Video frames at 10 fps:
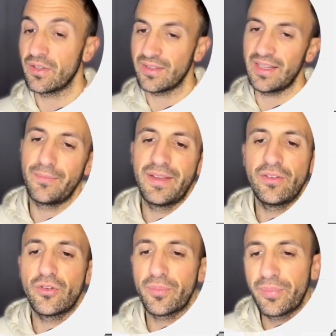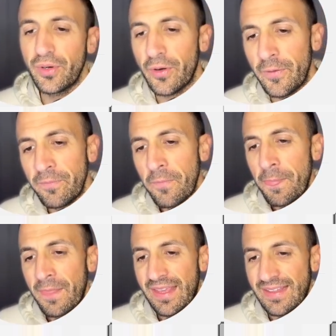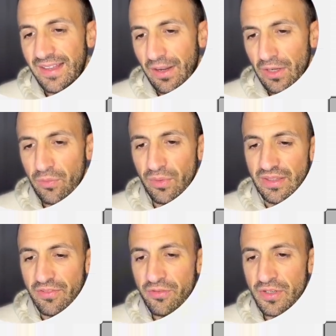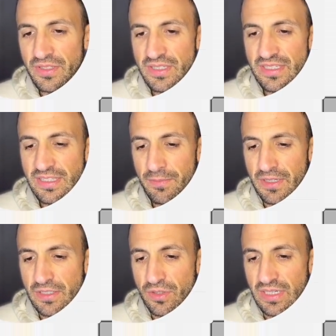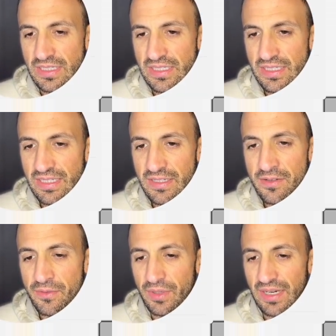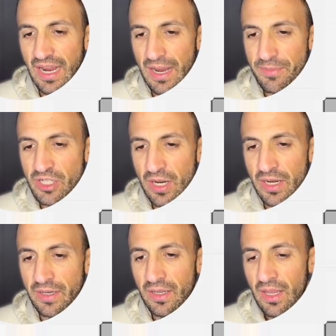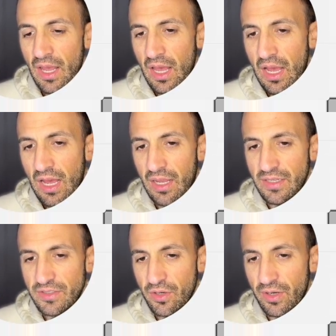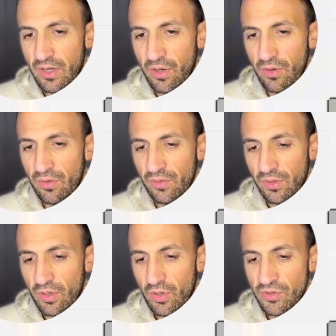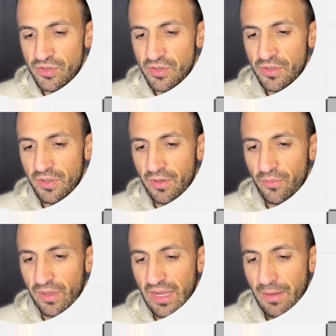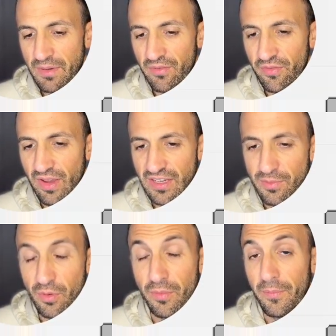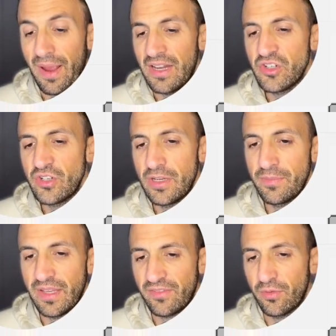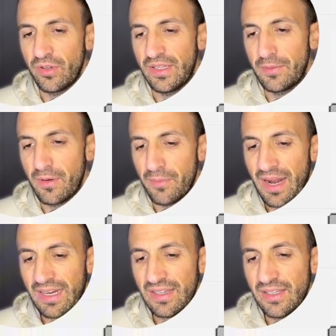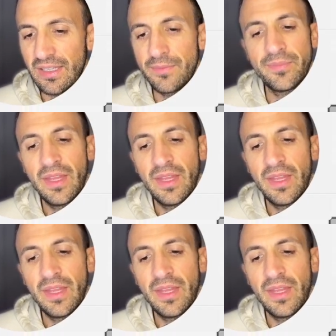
Elementor Pro integrates with different systems. As you can see here, reCAPTCHA. Let's gonna go closer. reCAPTCHA, Facebook, Mailship, that's for email marketing.